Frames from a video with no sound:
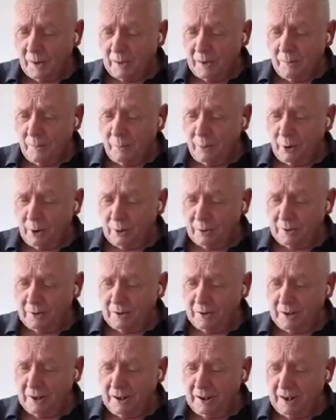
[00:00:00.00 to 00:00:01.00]
But
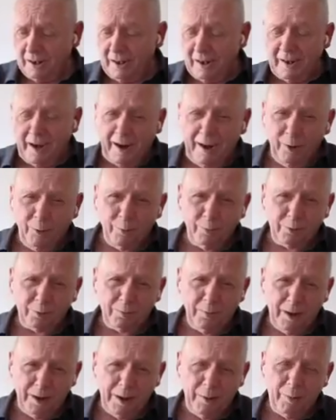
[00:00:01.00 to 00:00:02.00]
it helps
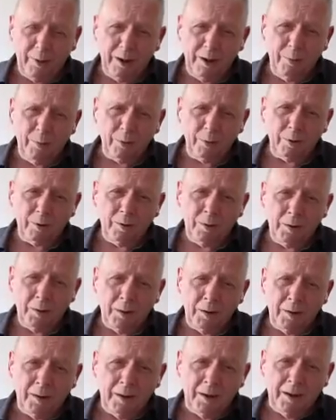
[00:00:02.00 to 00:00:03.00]
many people
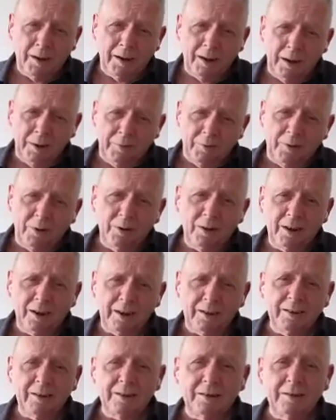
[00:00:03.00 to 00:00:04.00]
if you
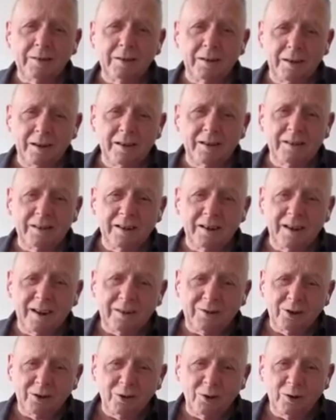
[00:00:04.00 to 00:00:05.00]
can
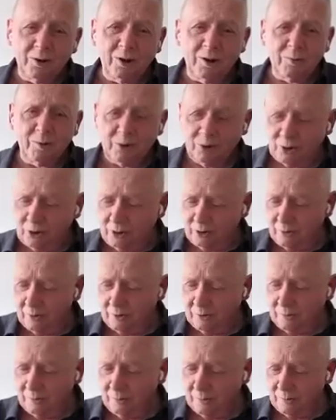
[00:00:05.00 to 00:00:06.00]
get the documents to
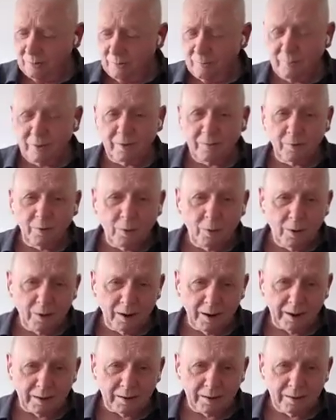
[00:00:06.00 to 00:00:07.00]
them
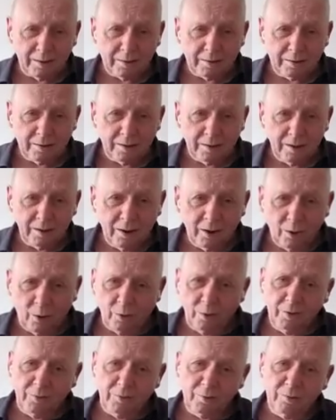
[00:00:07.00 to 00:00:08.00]
beforehand,
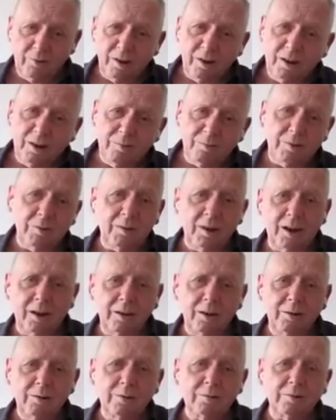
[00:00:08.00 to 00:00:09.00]
or if you can give them their local